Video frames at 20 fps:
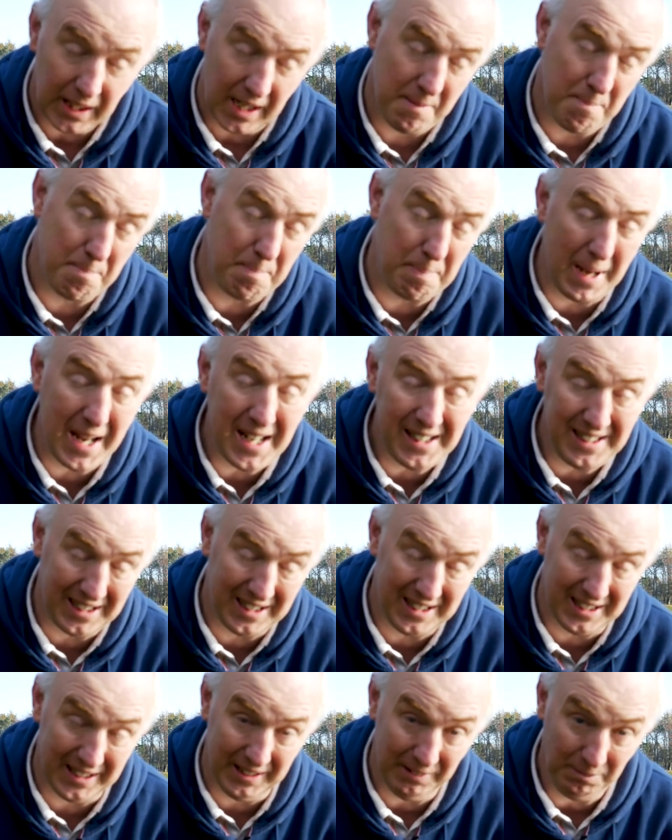It
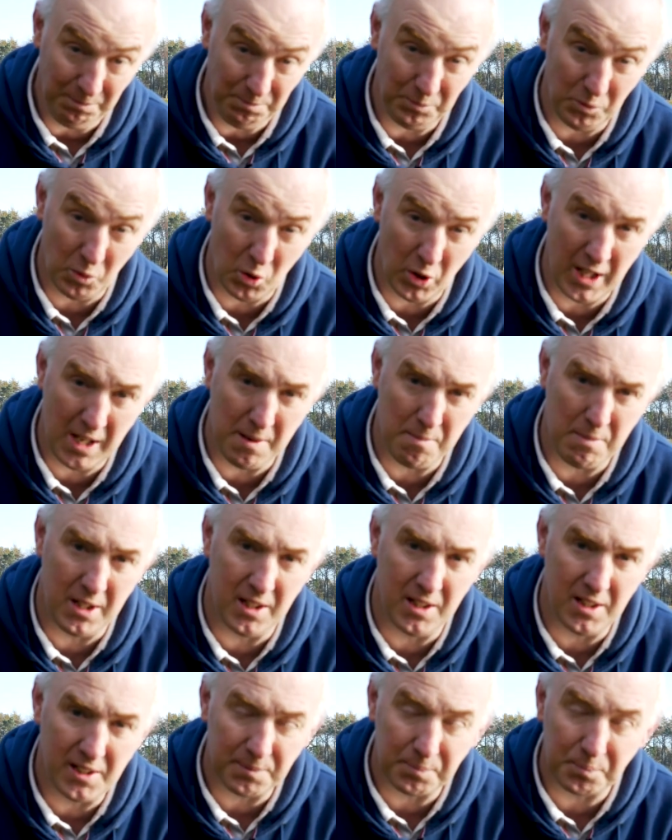basically what that
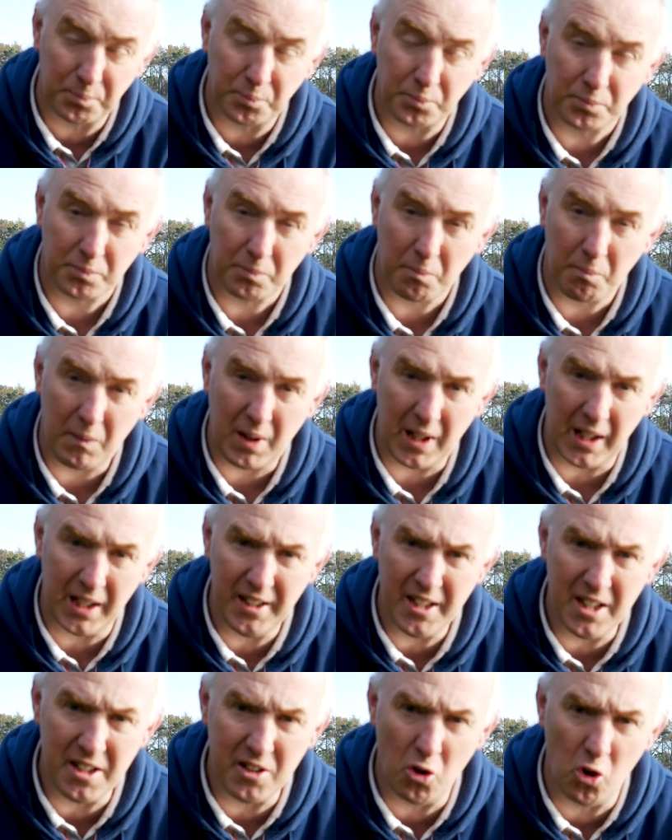means
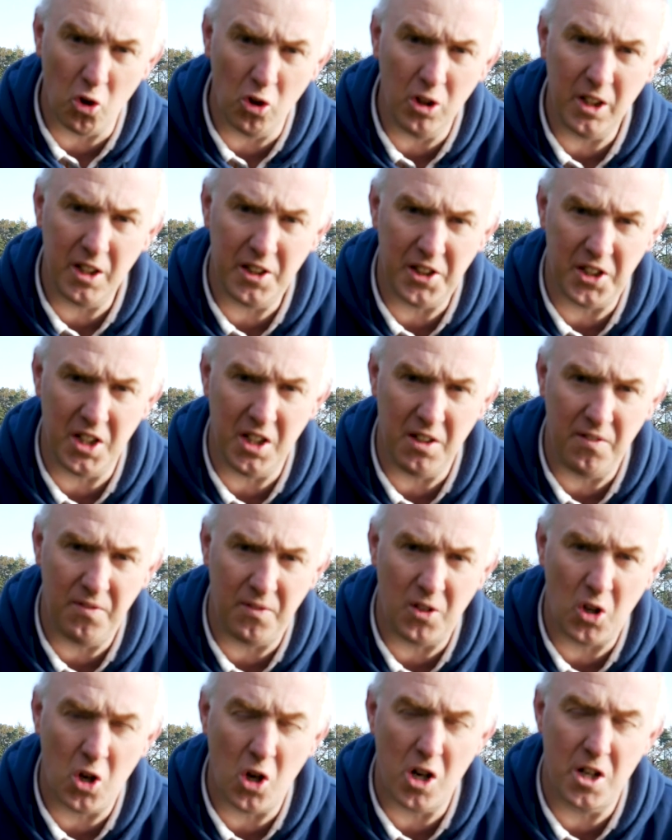is the only three
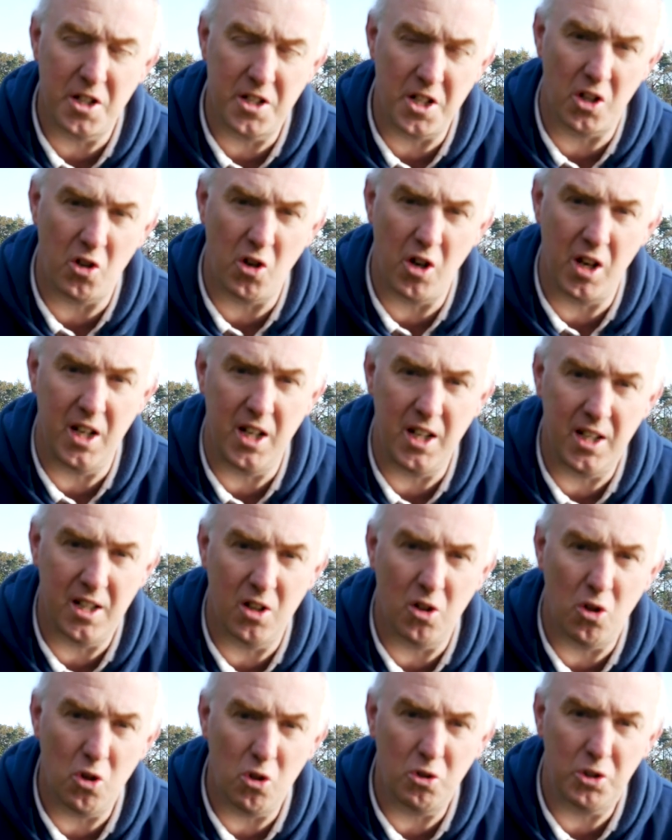chords you're going to need in
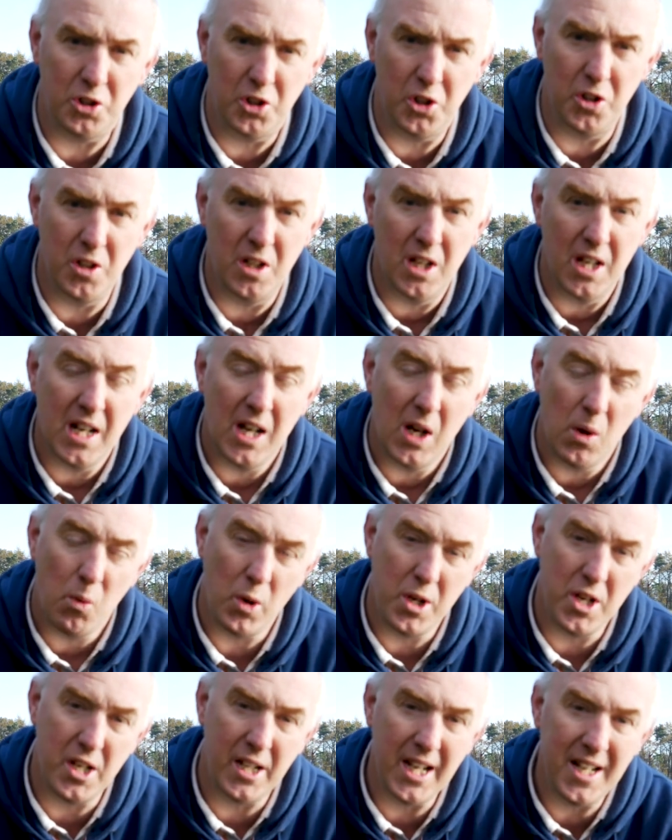the whole tune.
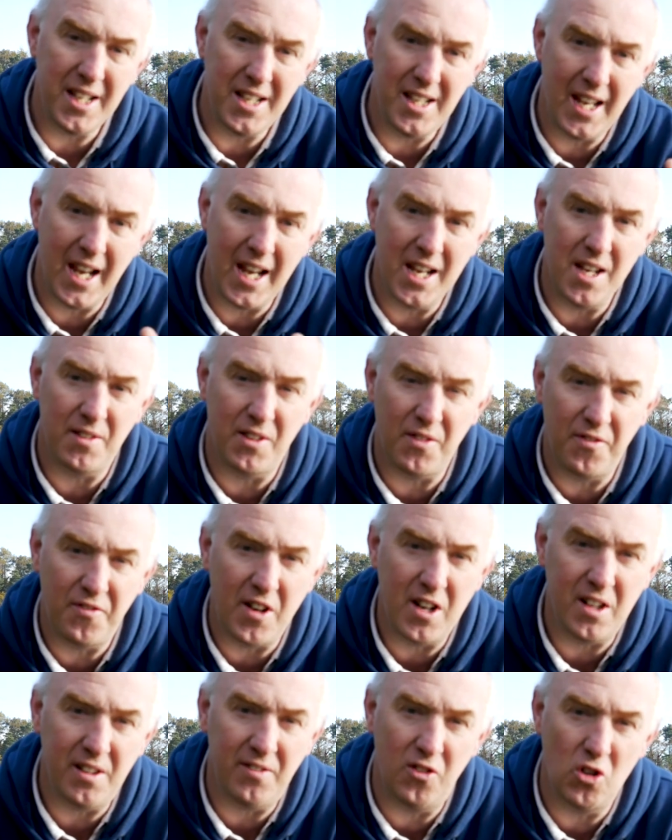When you get to the end of the
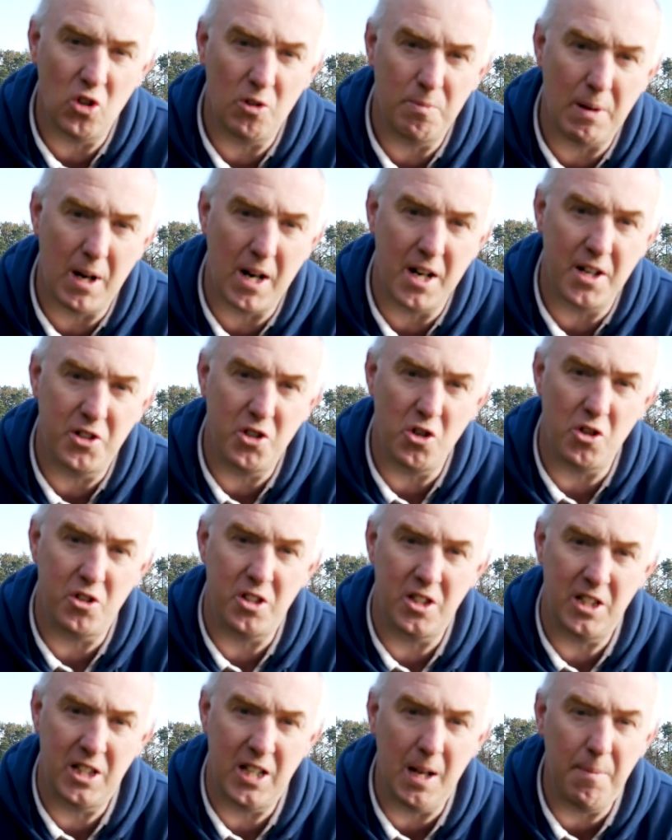first four bars, you're
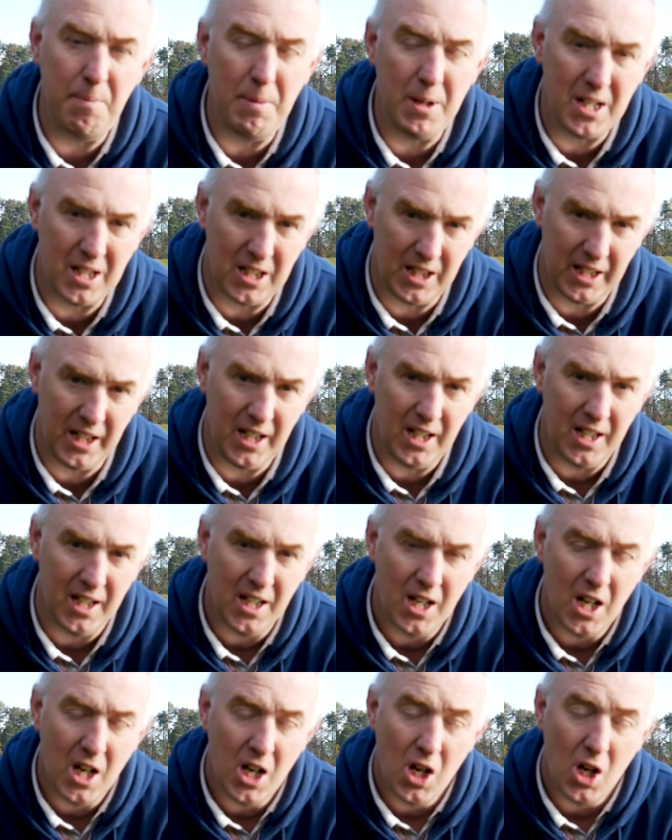typically
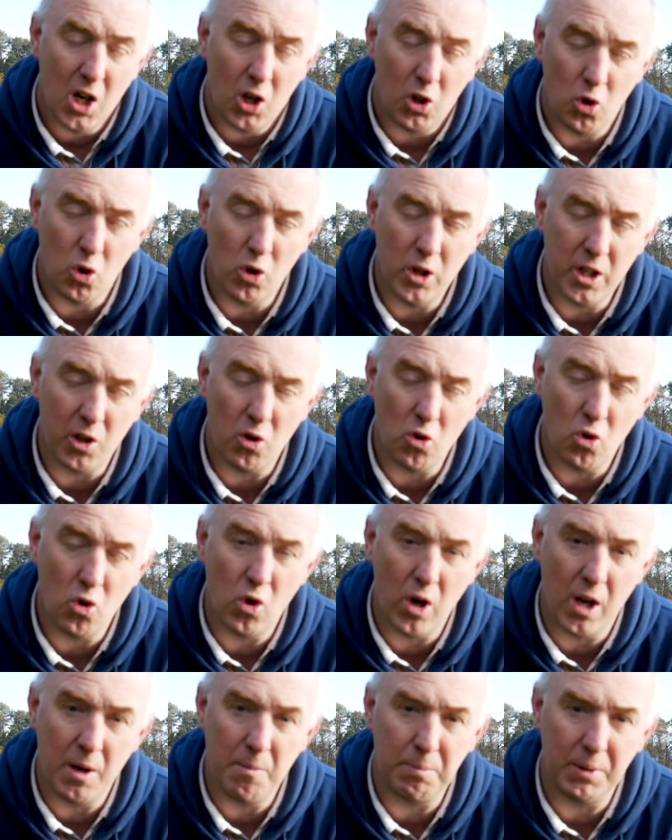going to
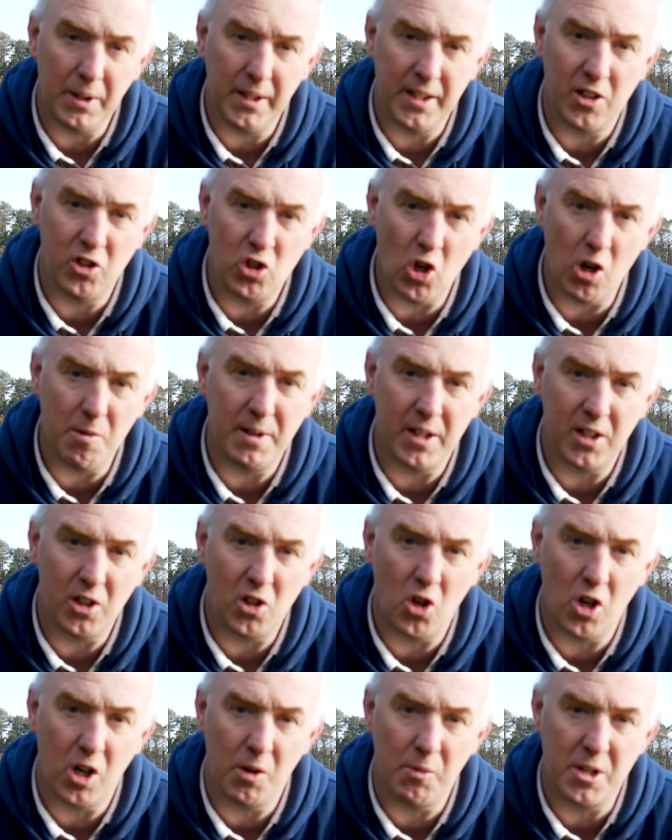go and play the dominant
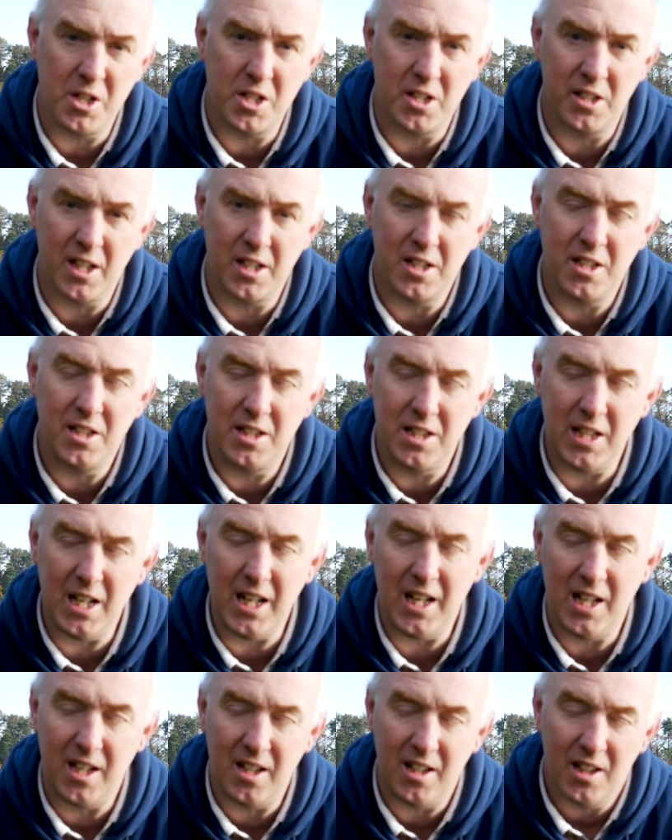chord, which is a
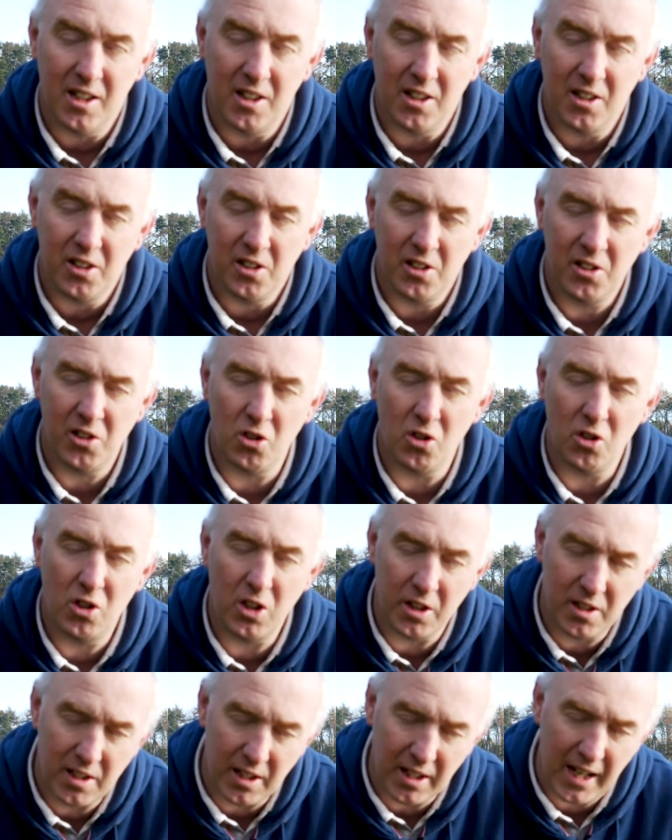D. So
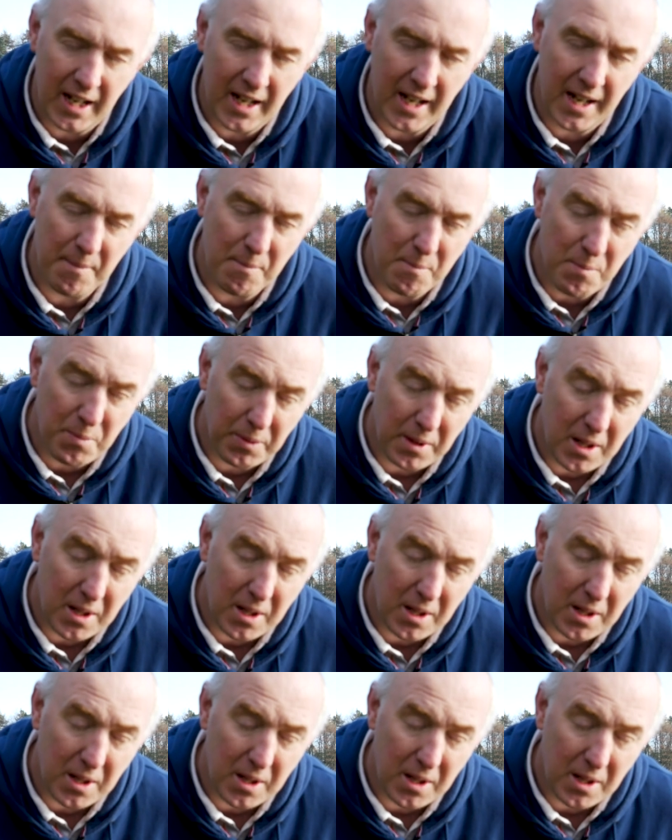because um,